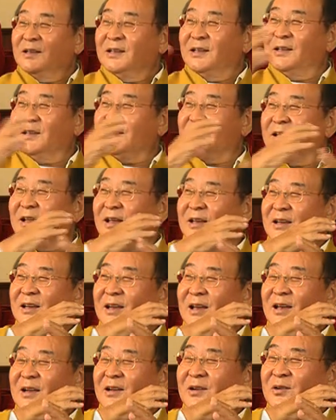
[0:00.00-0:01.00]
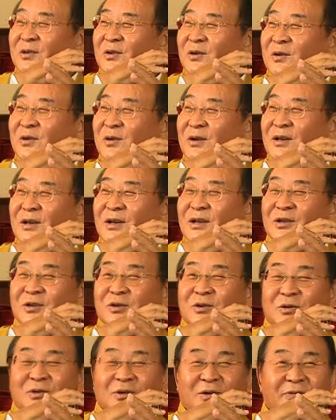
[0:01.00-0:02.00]
it's like, I don't know, it's
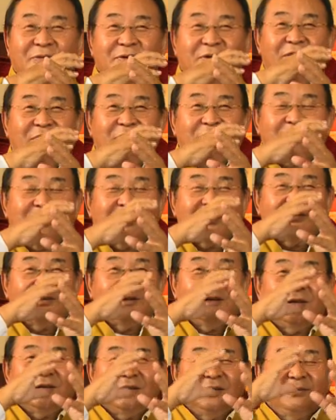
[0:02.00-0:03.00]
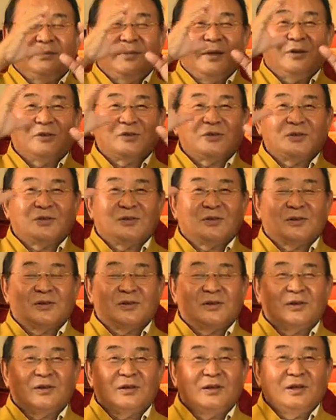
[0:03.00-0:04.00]
so difficult, it's really a dimension.
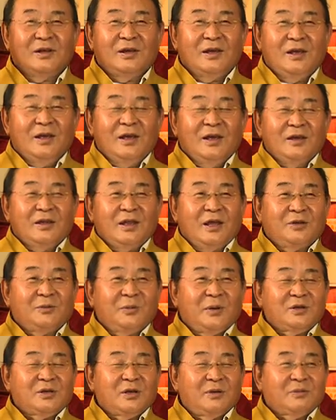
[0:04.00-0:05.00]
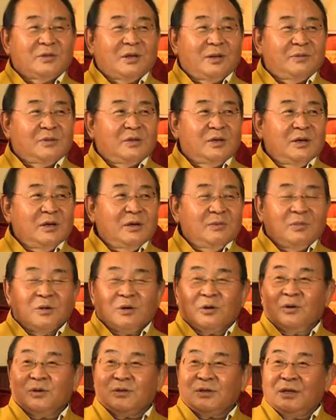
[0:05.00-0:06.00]
That's why sometimes,
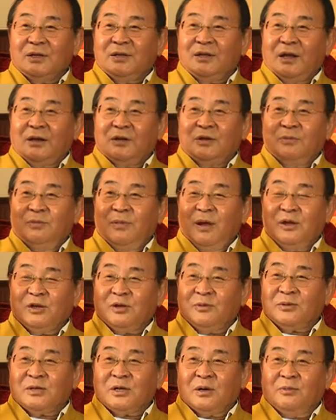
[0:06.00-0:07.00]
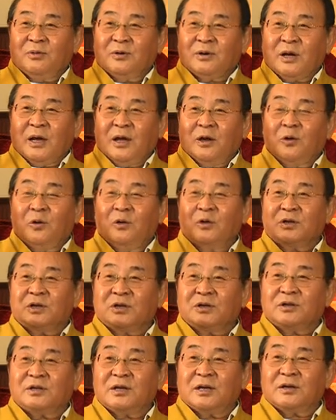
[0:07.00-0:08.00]
because in that dimension of Sambhoka all
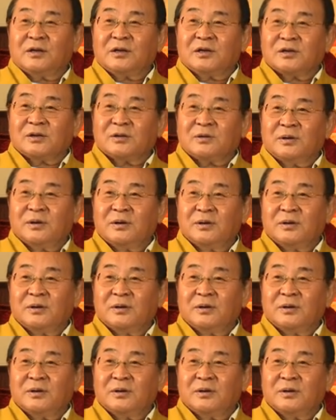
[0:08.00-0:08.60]
the deities